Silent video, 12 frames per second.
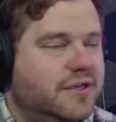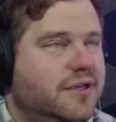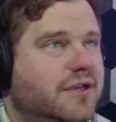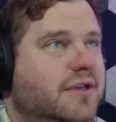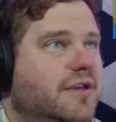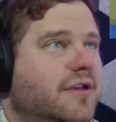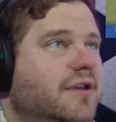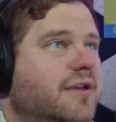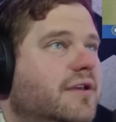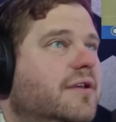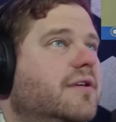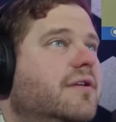
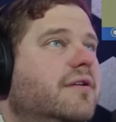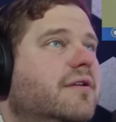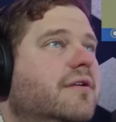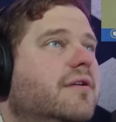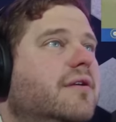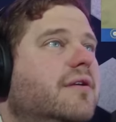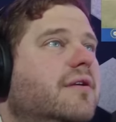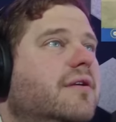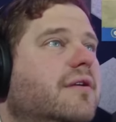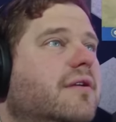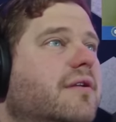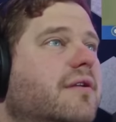Nobody speaks.